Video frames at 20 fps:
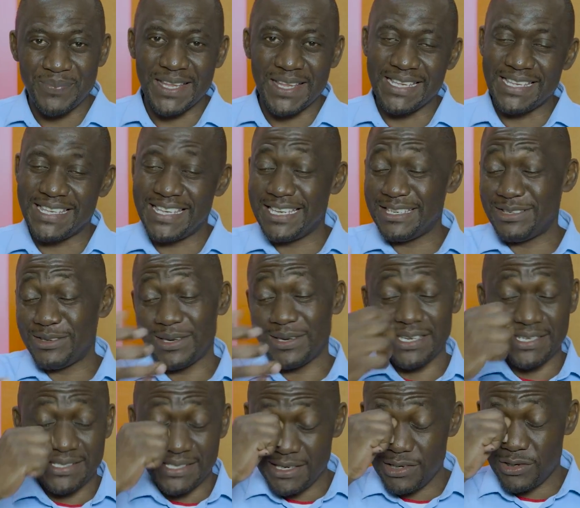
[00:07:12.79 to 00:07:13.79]
In case you're
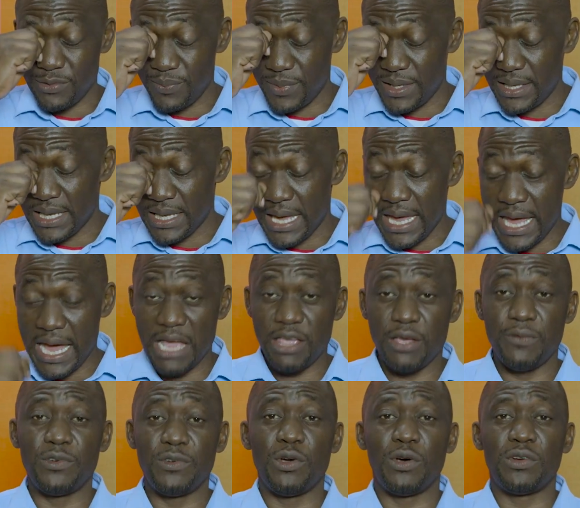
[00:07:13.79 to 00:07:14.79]
listening to me and
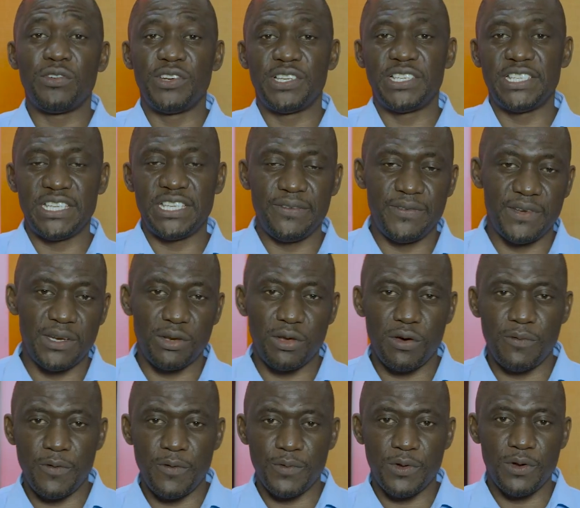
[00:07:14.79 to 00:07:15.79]
you've not received the
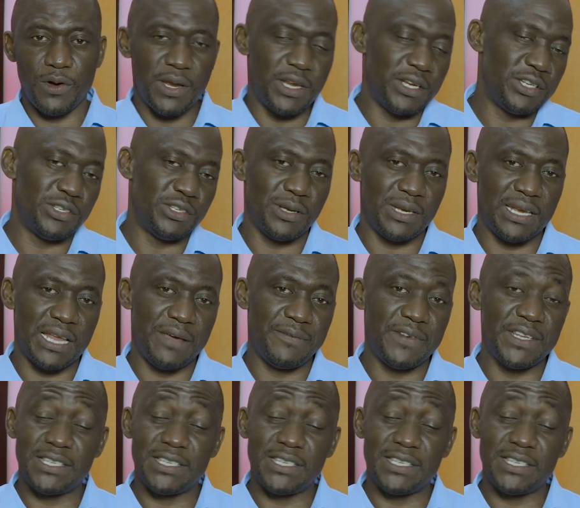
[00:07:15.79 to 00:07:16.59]
love of God into your life,